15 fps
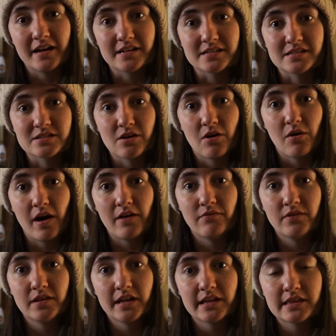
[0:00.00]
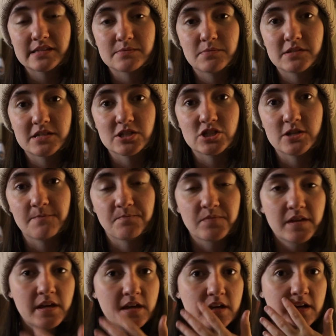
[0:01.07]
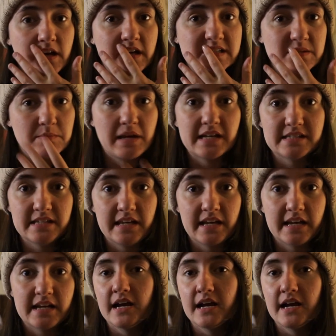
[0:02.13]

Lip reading: And so I feel like this position is amazing.